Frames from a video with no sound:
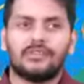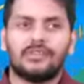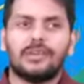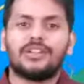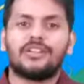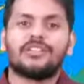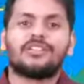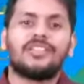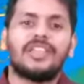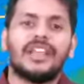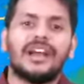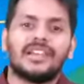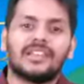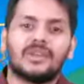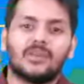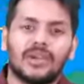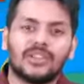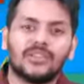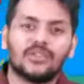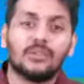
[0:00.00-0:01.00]
Because they are
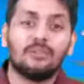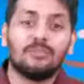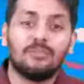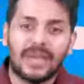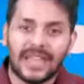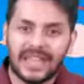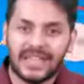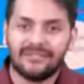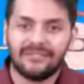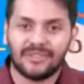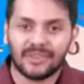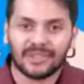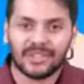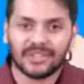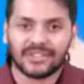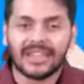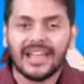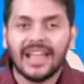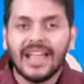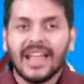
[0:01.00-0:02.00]
the ones who are paying for
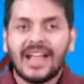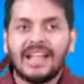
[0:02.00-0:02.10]
this,